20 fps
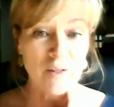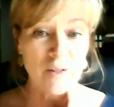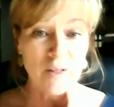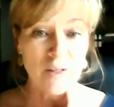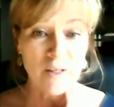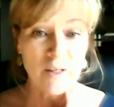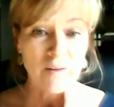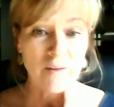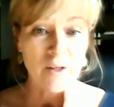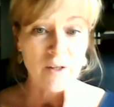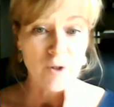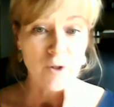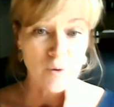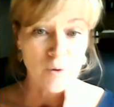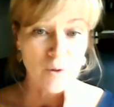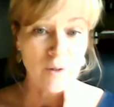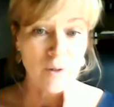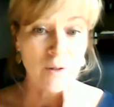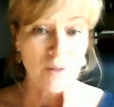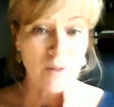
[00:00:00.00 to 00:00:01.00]
in the
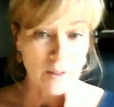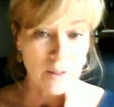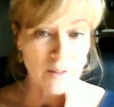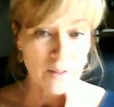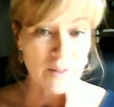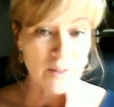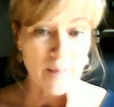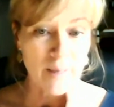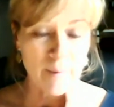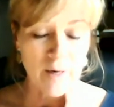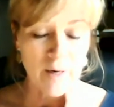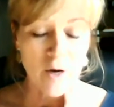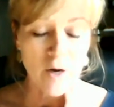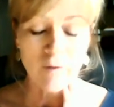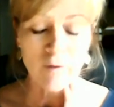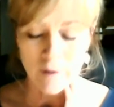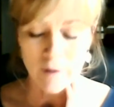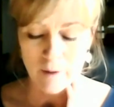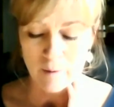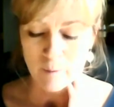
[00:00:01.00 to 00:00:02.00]
newer kits coming out.
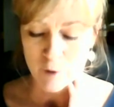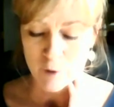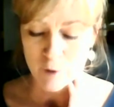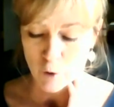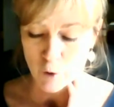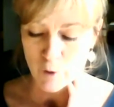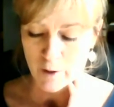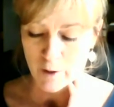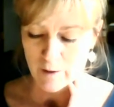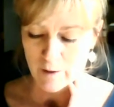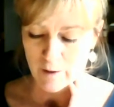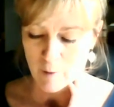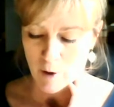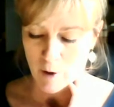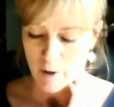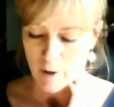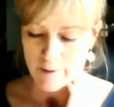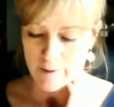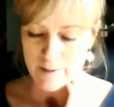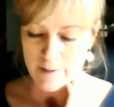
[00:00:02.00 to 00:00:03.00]
The majority of them
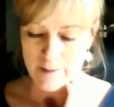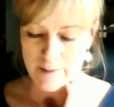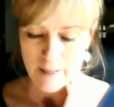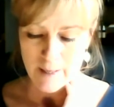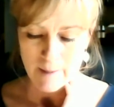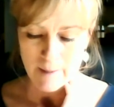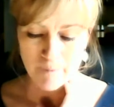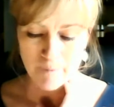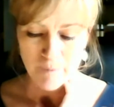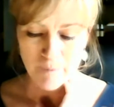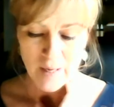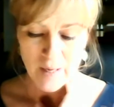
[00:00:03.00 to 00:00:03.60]
are the same.